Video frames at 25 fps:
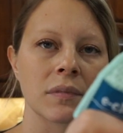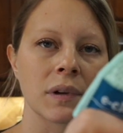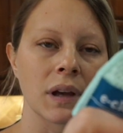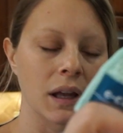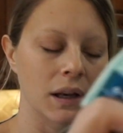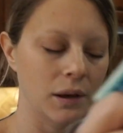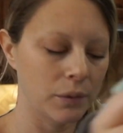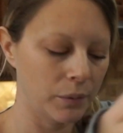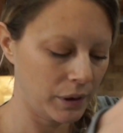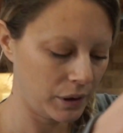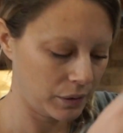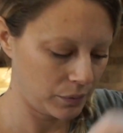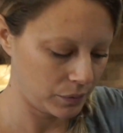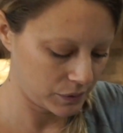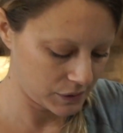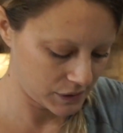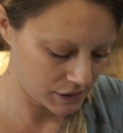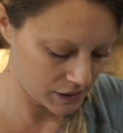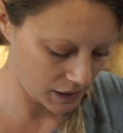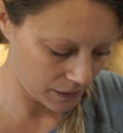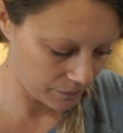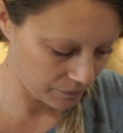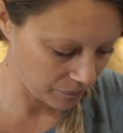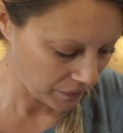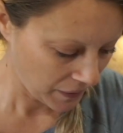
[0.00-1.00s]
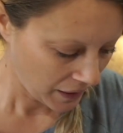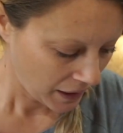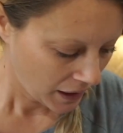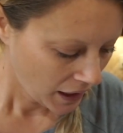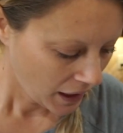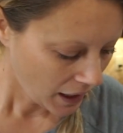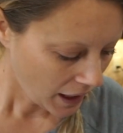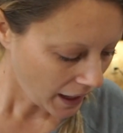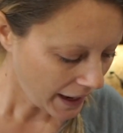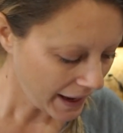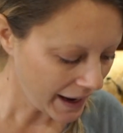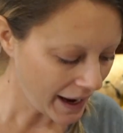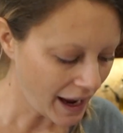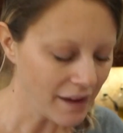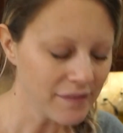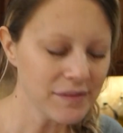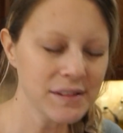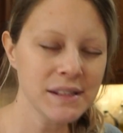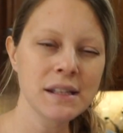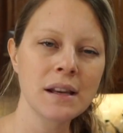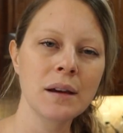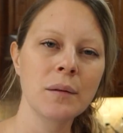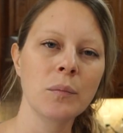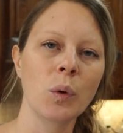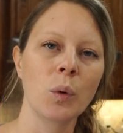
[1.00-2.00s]
Kind of weird, we'll see. I
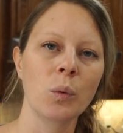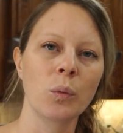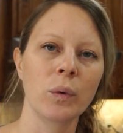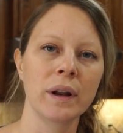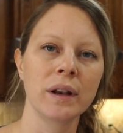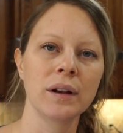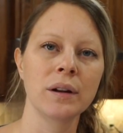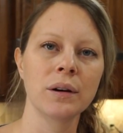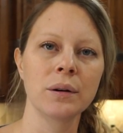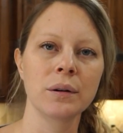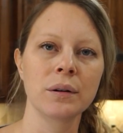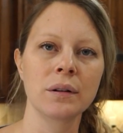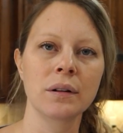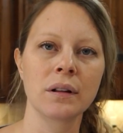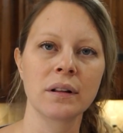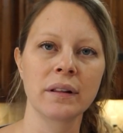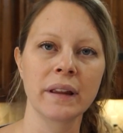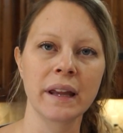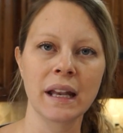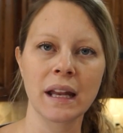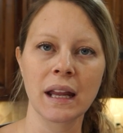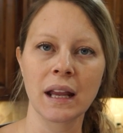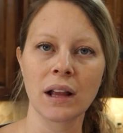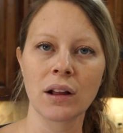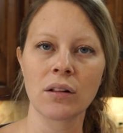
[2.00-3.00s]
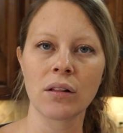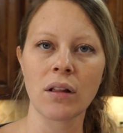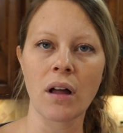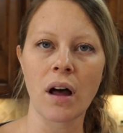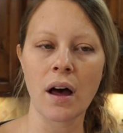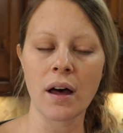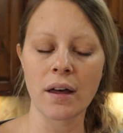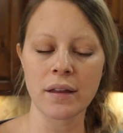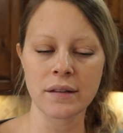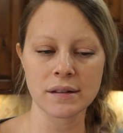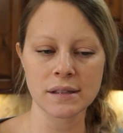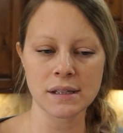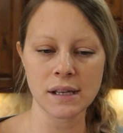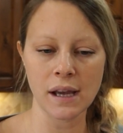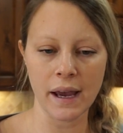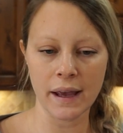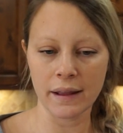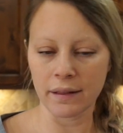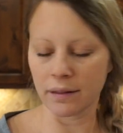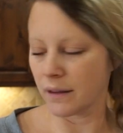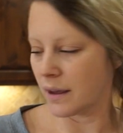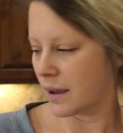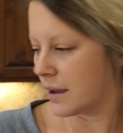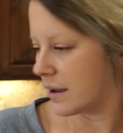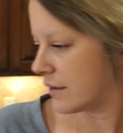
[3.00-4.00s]
have some window cleaning cloths that
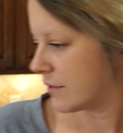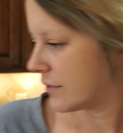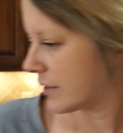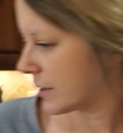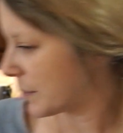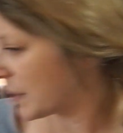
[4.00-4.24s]
I love.